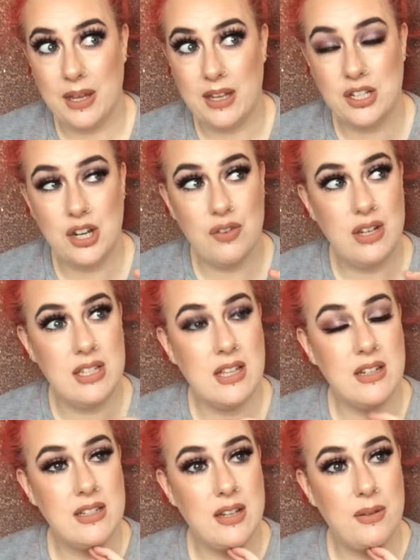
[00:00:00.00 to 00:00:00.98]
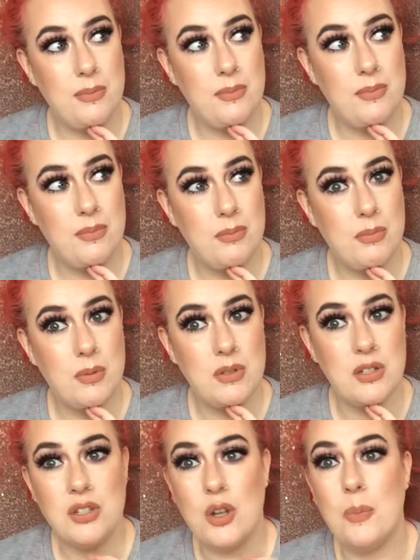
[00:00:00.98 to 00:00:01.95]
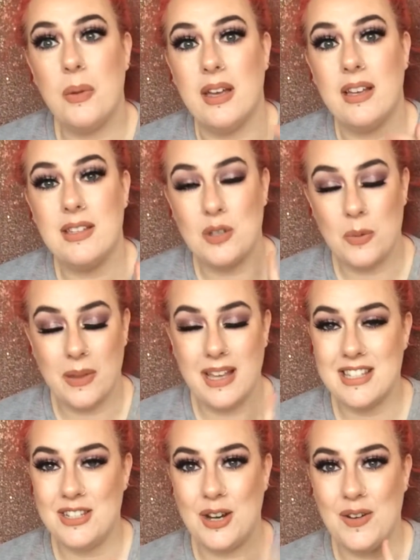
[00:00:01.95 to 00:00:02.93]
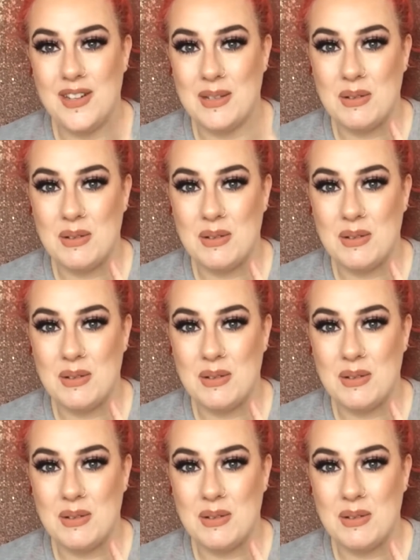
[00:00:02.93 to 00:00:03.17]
cherries and what was it, cupcakes and cherries.